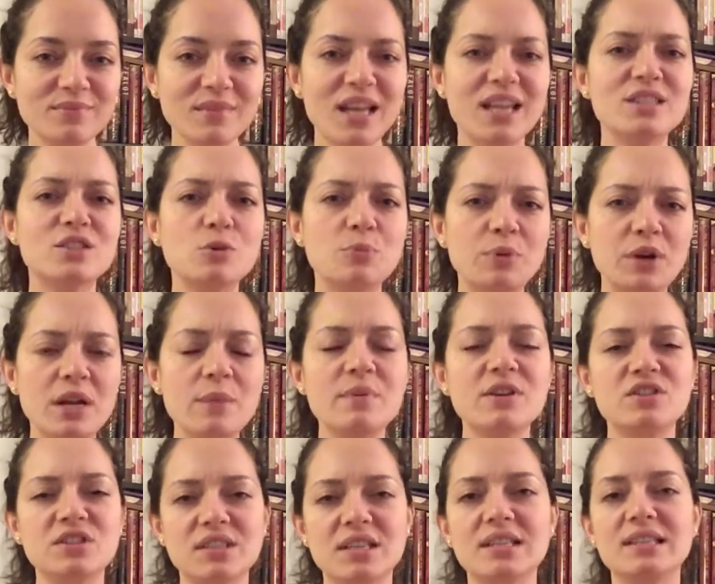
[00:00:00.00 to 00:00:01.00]
And so pretty
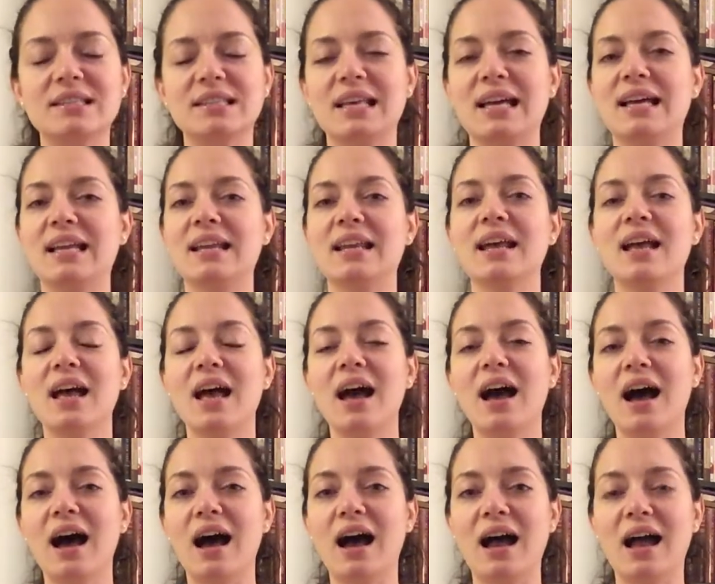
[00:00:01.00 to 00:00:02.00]
much since then,
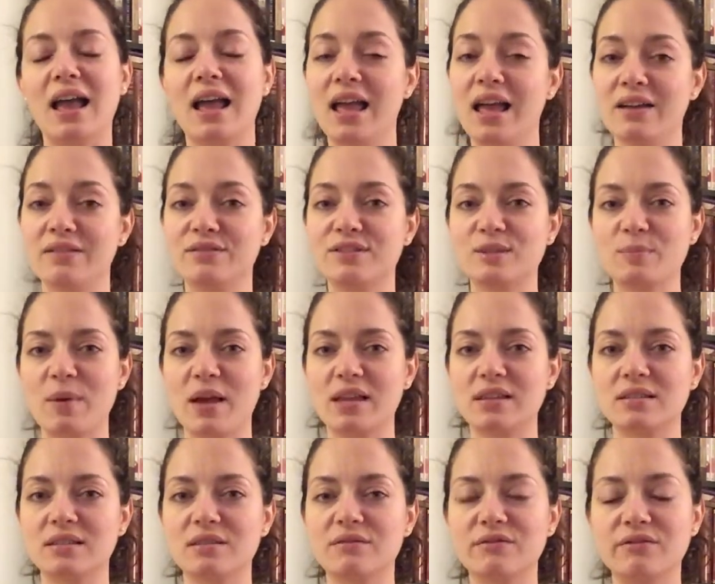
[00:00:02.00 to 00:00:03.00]
I have
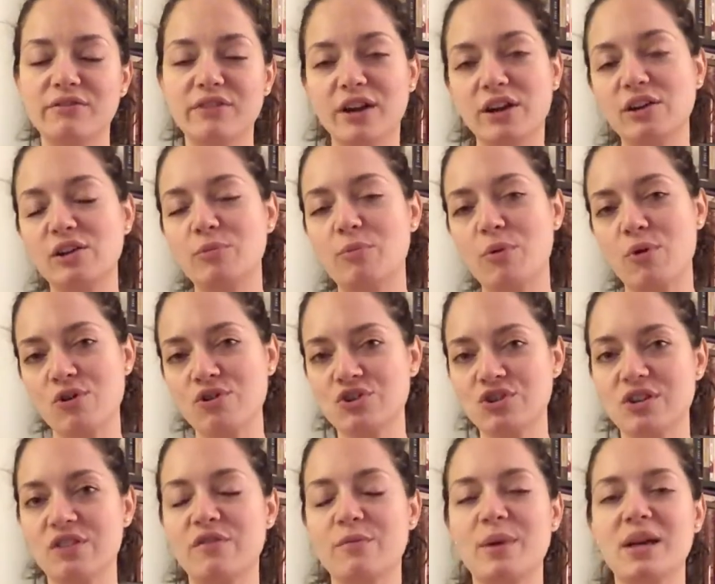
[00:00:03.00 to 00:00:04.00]
spent a very good
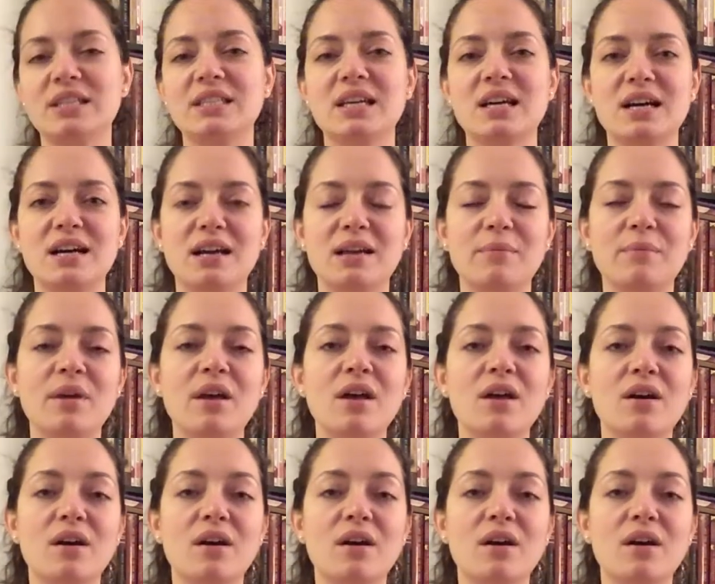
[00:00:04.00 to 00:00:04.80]
portion of my time